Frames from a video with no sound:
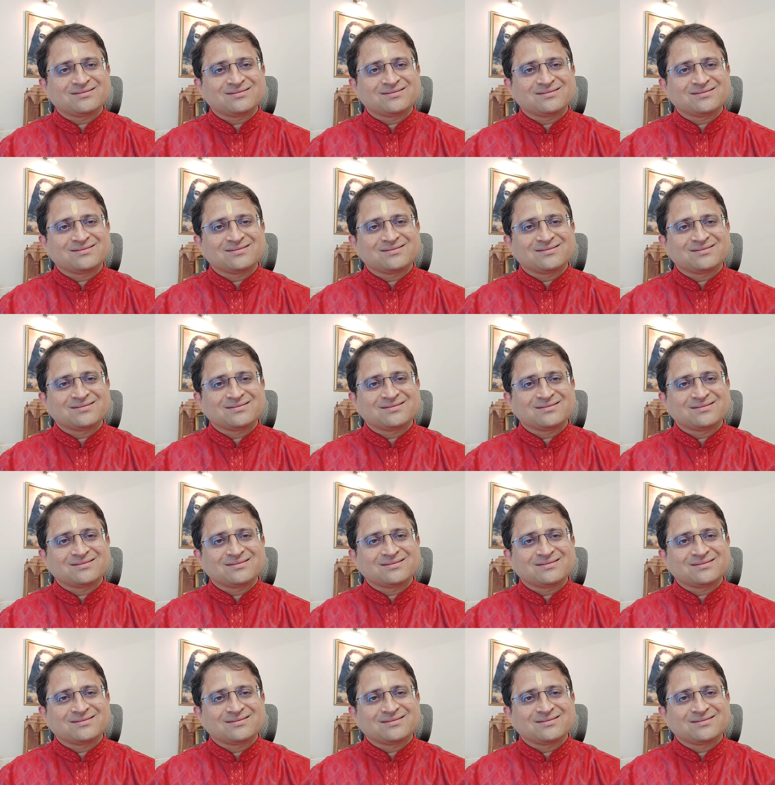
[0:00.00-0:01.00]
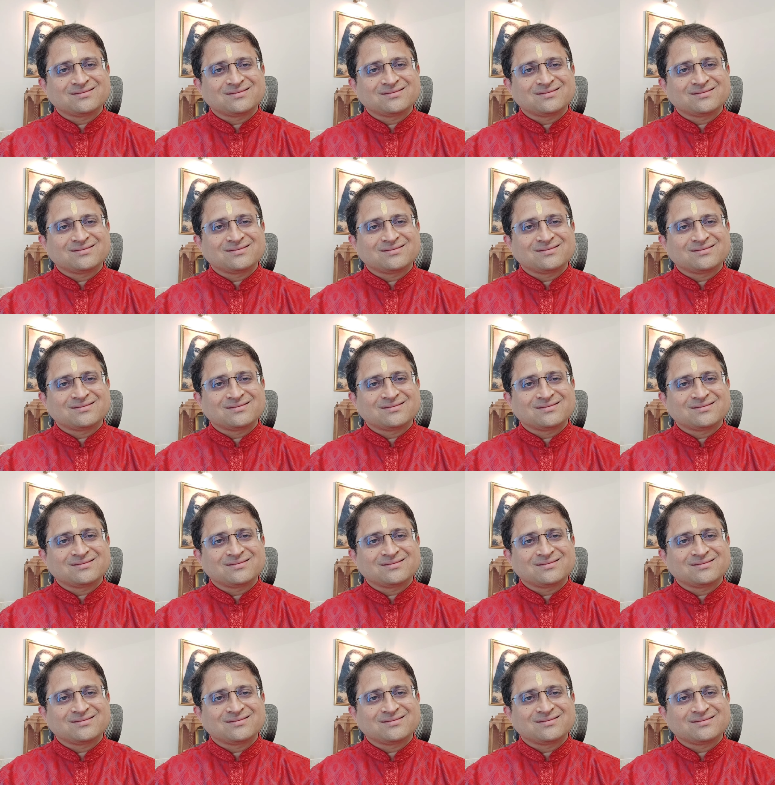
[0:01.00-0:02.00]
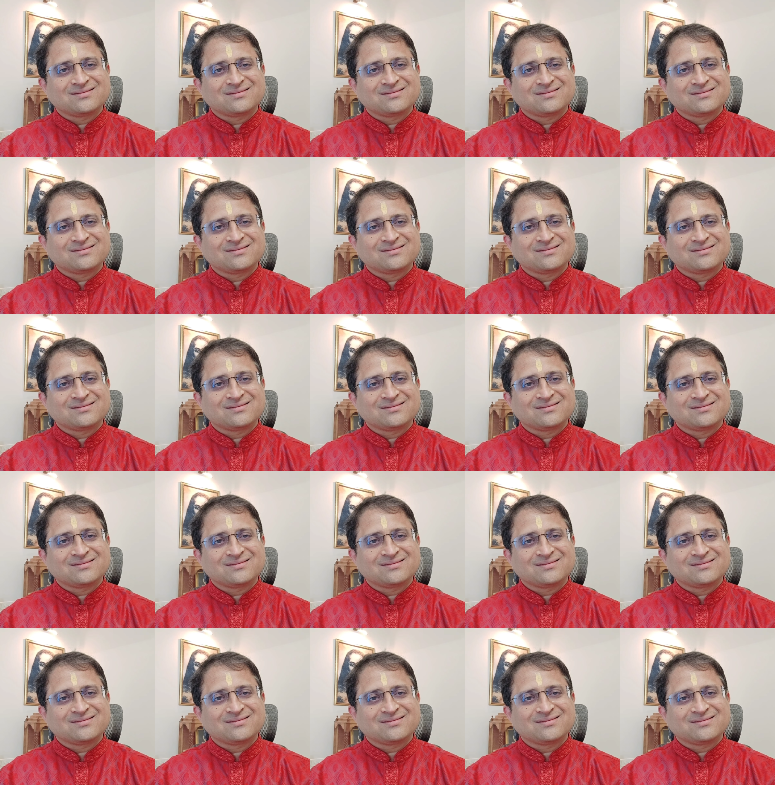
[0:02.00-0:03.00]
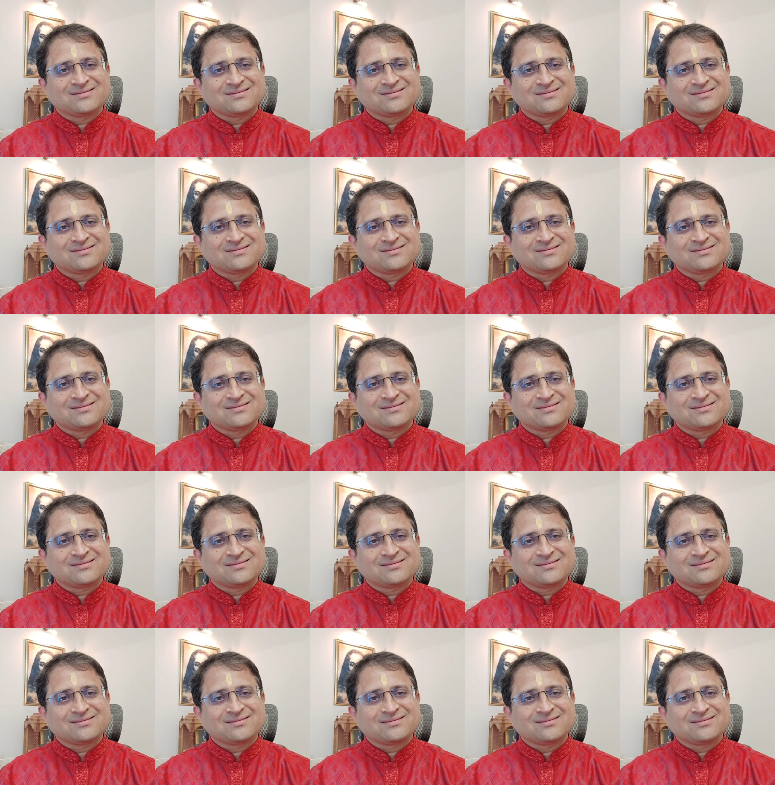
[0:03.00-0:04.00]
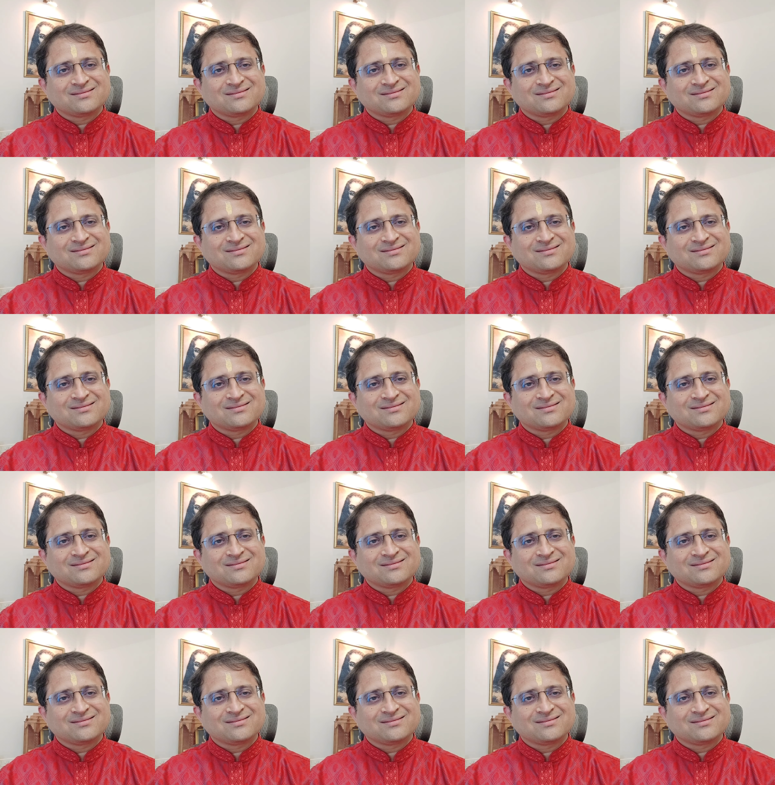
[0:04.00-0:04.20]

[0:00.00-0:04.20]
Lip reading: [no speech]